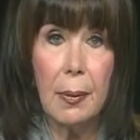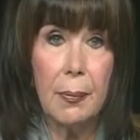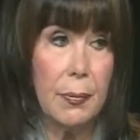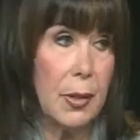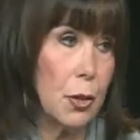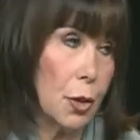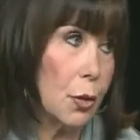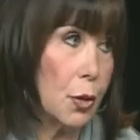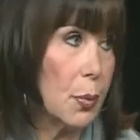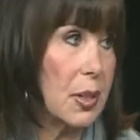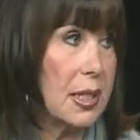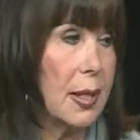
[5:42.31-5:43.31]
he turned
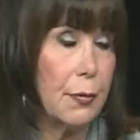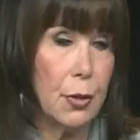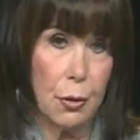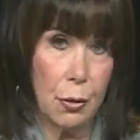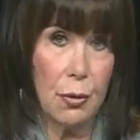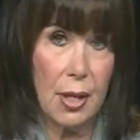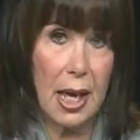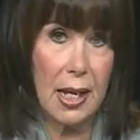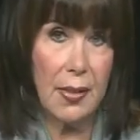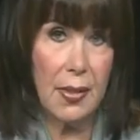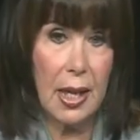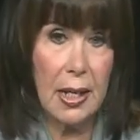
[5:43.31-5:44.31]
to his left to do that.
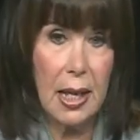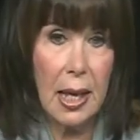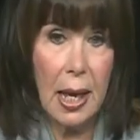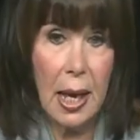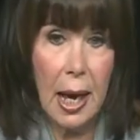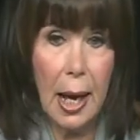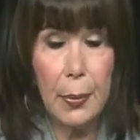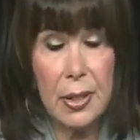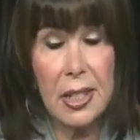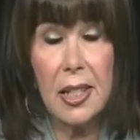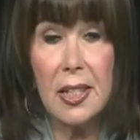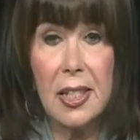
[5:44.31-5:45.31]
And then I was
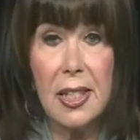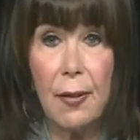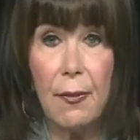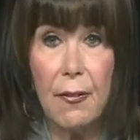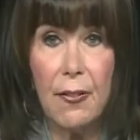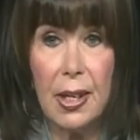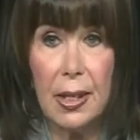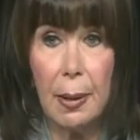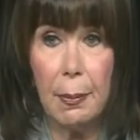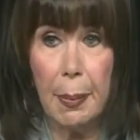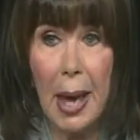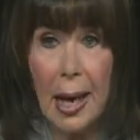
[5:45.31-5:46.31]
6 to 7 feet in
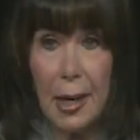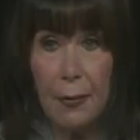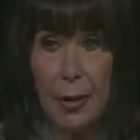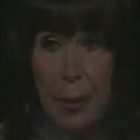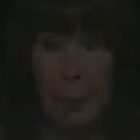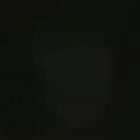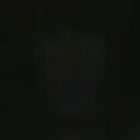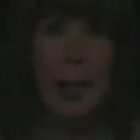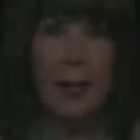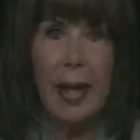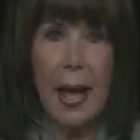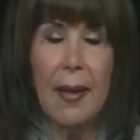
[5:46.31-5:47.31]
back of him.
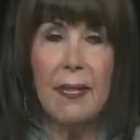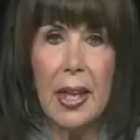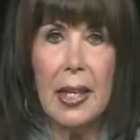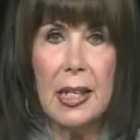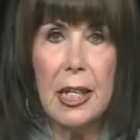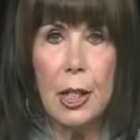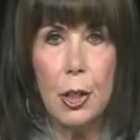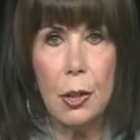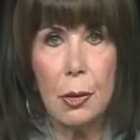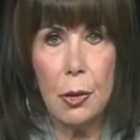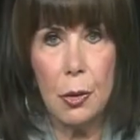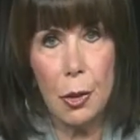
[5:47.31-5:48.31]
And then he
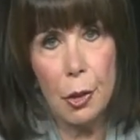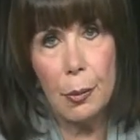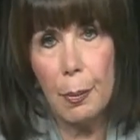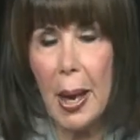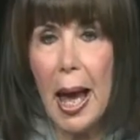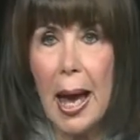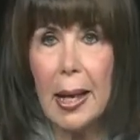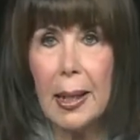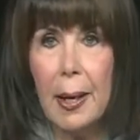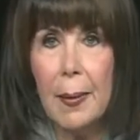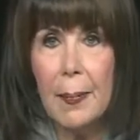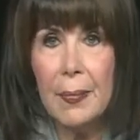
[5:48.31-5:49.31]
turned back
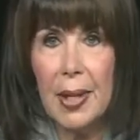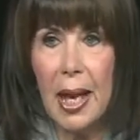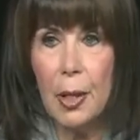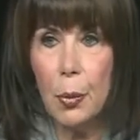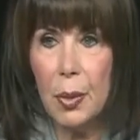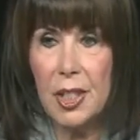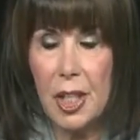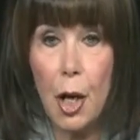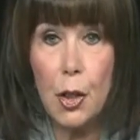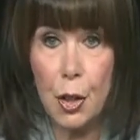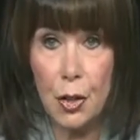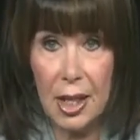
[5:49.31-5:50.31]
and was
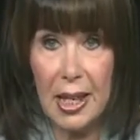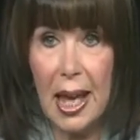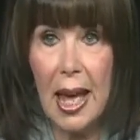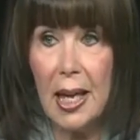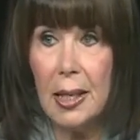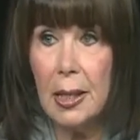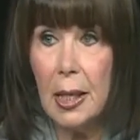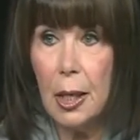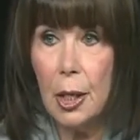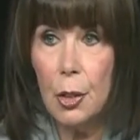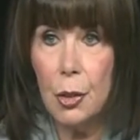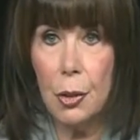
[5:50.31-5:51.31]
ushered again
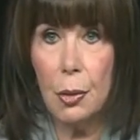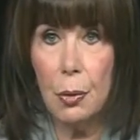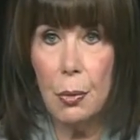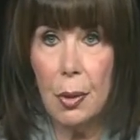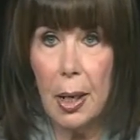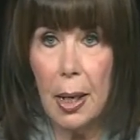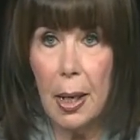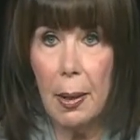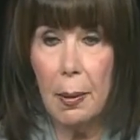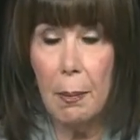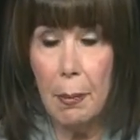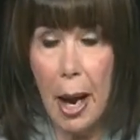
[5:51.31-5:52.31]
to
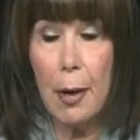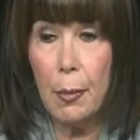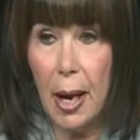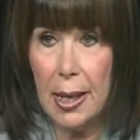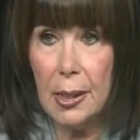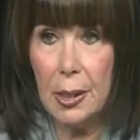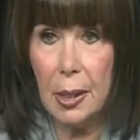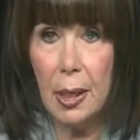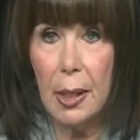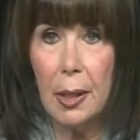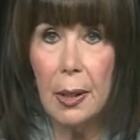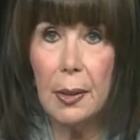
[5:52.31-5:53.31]
my right,
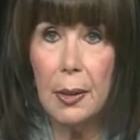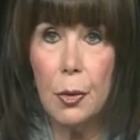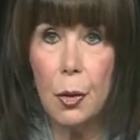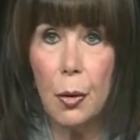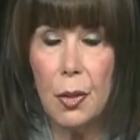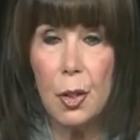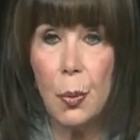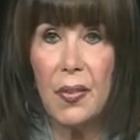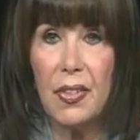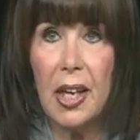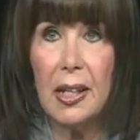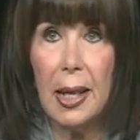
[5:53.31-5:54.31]
towards what
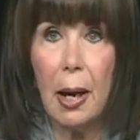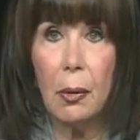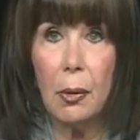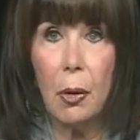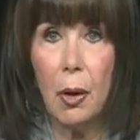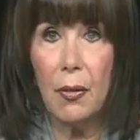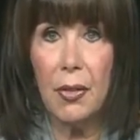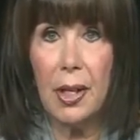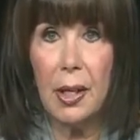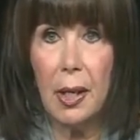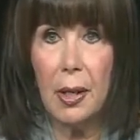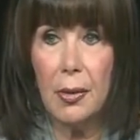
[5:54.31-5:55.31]
they now call
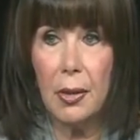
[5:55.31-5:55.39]
the